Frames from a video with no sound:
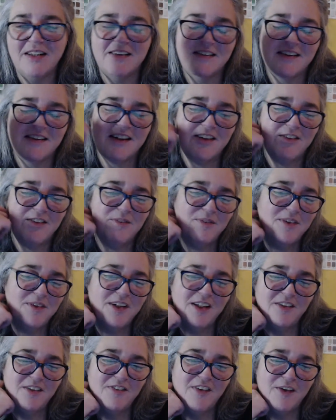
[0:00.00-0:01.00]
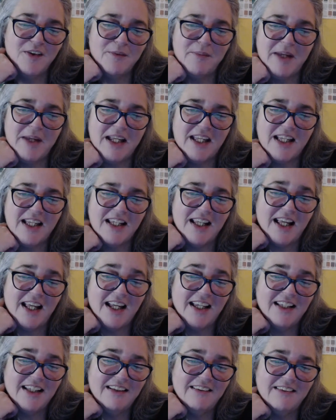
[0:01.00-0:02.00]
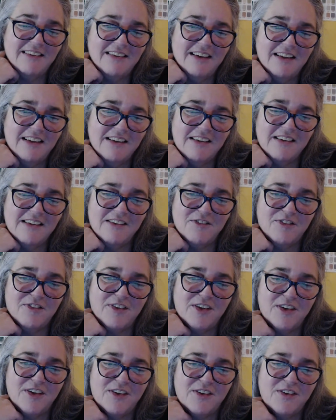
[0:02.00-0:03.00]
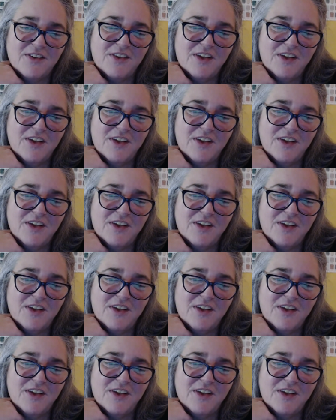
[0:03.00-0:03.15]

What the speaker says: see if they're making that for